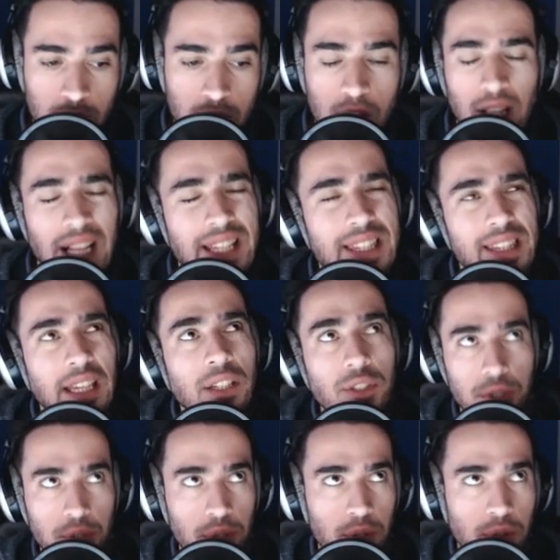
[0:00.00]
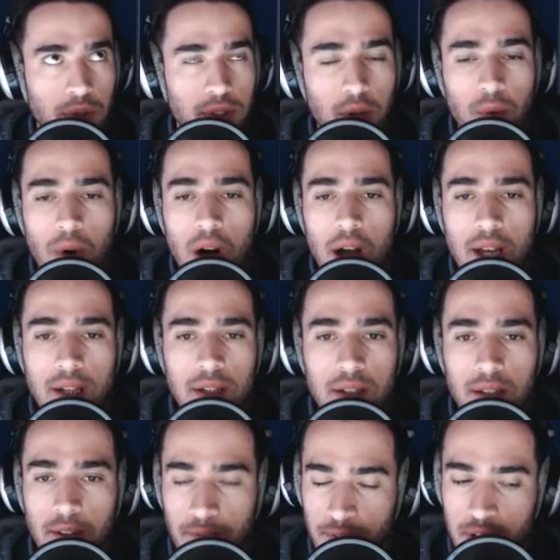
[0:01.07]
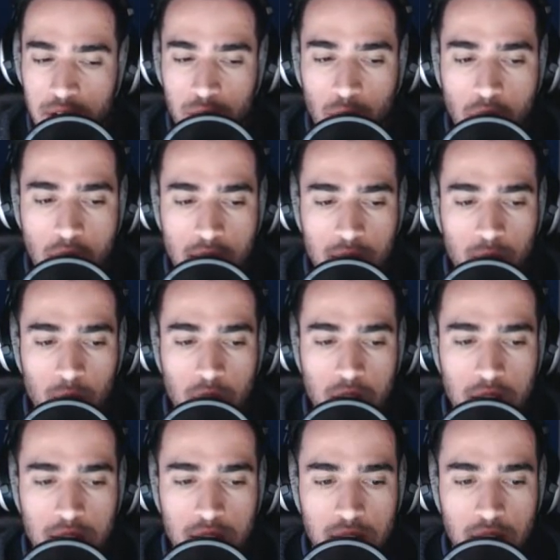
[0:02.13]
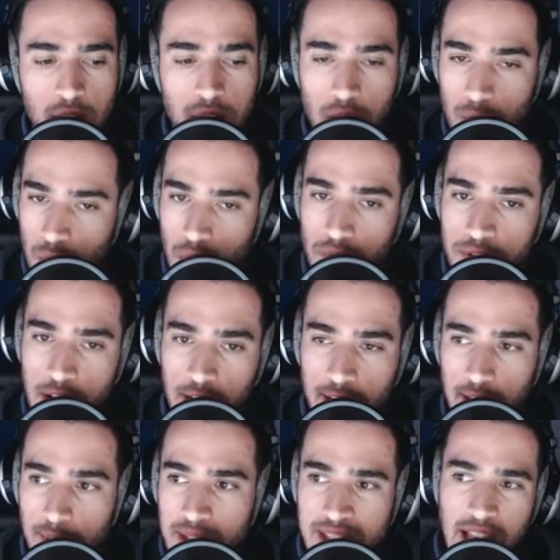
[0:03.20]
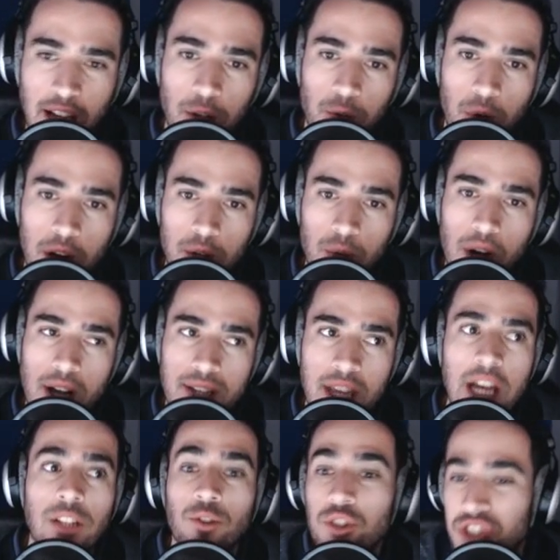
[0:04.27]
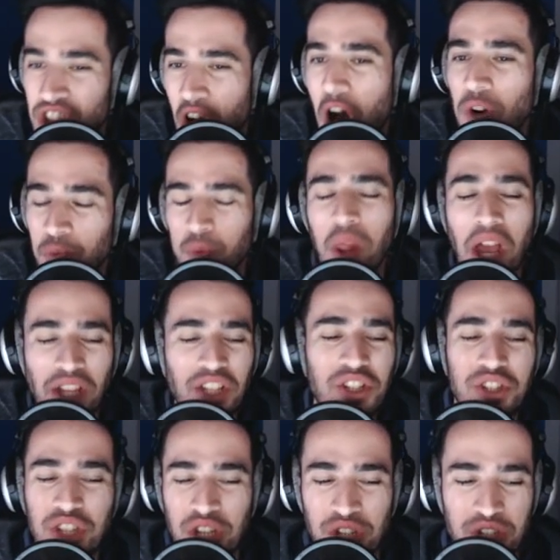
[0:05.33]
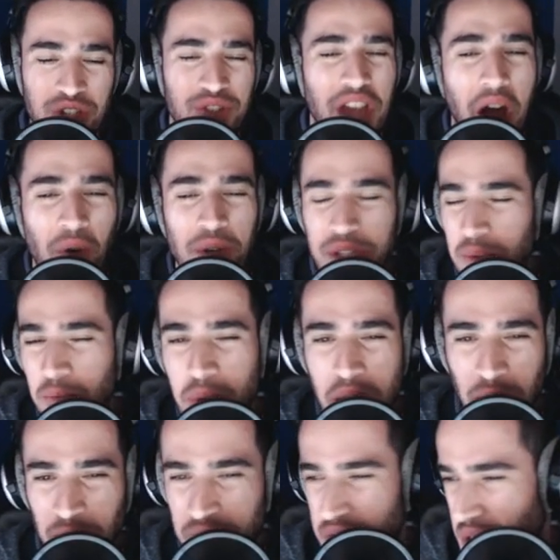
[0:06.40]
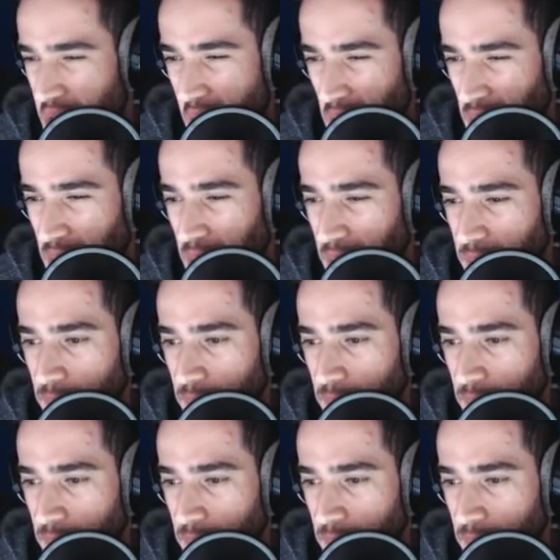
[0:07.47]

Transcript: Let's say two. The one, the first one was the roll of duct tape. The second one was to start playing this season. That was a big mistake.